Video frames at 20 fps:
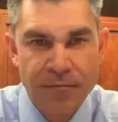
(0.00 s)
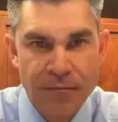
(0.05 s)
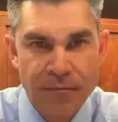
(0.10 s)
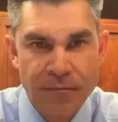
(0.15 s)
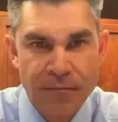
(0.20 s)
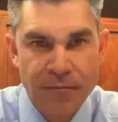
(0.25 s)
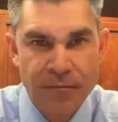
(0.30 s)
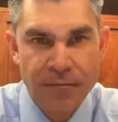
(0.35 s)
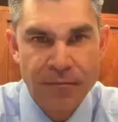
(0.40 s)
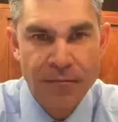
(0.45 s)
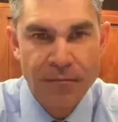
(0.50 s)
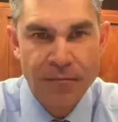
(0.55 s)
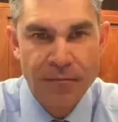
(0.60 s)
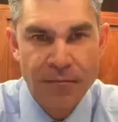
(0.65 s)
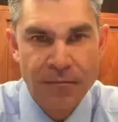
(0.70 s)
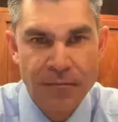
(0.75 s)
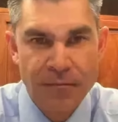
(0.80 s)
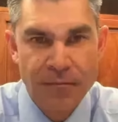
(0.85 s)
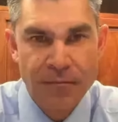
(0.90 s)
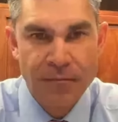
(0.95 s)

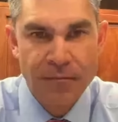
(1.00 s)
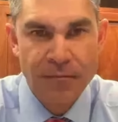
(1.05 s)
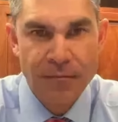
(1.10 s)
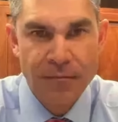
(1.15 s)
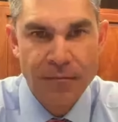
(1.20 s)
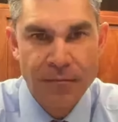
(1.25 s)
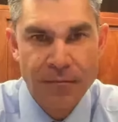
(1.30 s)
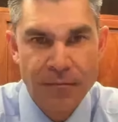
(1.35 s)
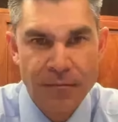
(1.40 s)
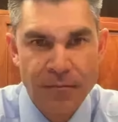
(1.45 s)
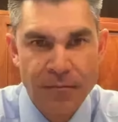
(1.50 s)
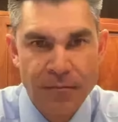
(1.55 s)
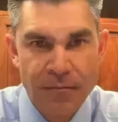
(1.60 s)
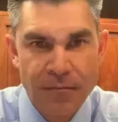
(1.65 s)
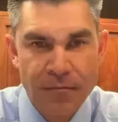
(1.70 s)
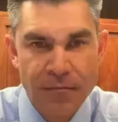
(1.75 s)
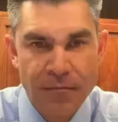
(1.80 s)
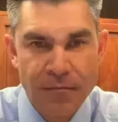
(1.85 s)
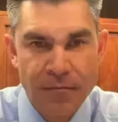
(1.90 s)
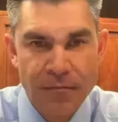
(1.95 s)

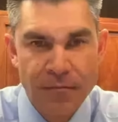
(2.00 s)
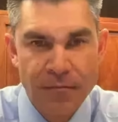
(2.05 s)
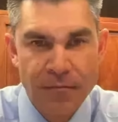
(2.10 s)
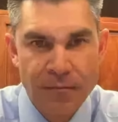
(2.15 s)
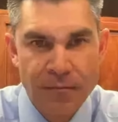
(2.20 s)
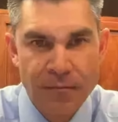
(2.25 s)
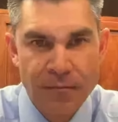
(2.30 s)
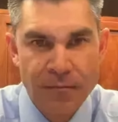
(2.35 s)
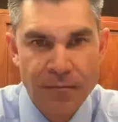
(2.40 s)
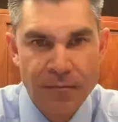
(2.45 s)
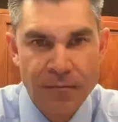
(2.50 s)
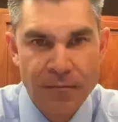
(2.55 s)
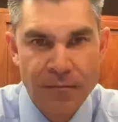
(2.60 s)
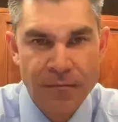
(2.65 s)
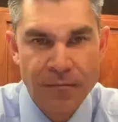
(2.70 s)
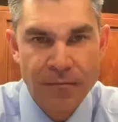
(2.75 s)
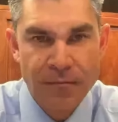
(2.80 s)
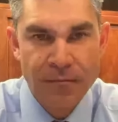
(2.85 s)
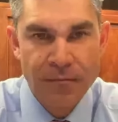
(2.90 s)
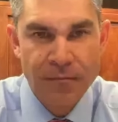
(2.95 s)

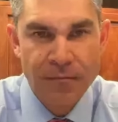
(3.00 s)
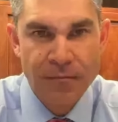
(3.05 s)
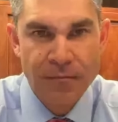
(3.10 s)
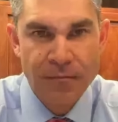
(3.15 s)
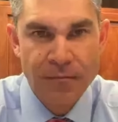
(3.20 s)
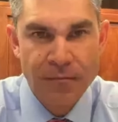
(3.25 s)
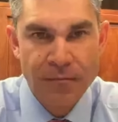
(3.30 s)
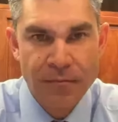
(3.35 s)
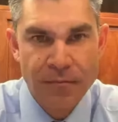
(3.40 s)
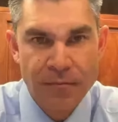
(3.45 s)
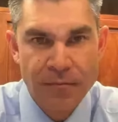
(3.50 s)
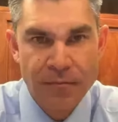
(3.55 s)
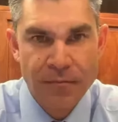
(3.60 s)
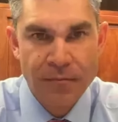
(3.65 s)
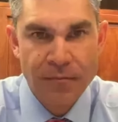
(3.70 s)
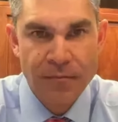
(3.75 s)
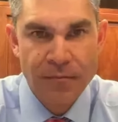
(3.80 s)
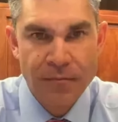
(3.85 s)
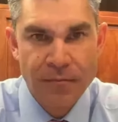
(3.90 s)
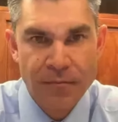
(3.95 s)

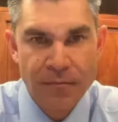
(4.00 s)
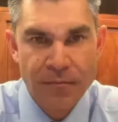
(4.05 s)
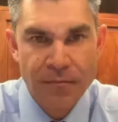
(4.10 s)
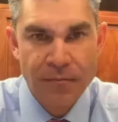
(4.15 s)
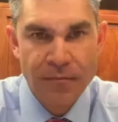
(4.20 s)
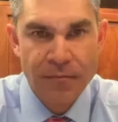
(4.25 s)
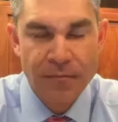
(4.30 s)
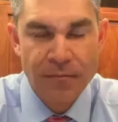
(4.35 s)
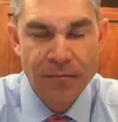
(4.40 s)
This person isn't speaking.